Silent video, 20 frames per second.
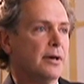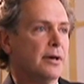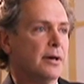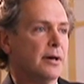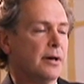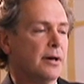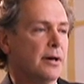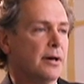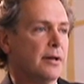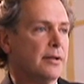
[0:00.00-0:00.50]

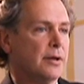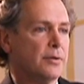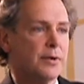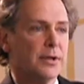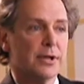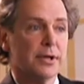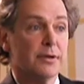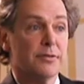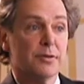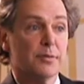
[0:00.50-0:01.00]
uh, that
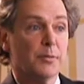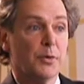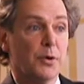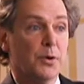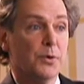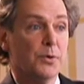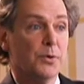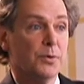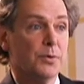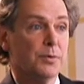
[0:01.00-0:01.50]
really gives them a
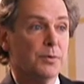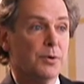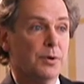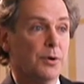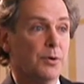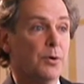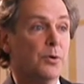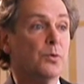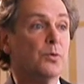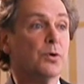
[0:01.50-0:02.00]
whole, a
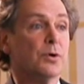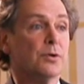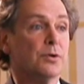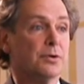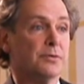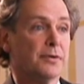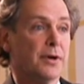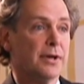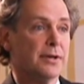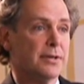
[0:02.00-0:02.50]
whole world
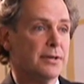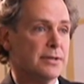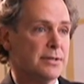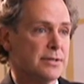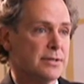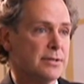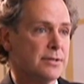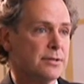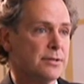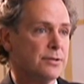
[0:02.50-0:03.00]
of
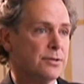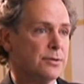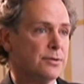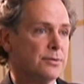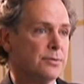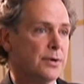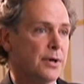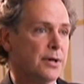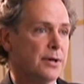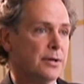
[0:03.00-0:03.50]
ideas
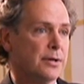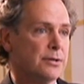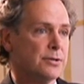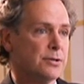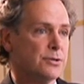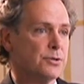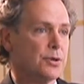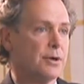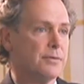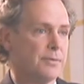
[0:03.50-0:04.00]
to, uh, to
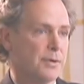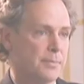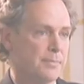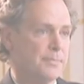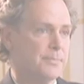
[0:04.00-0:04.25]
draw from.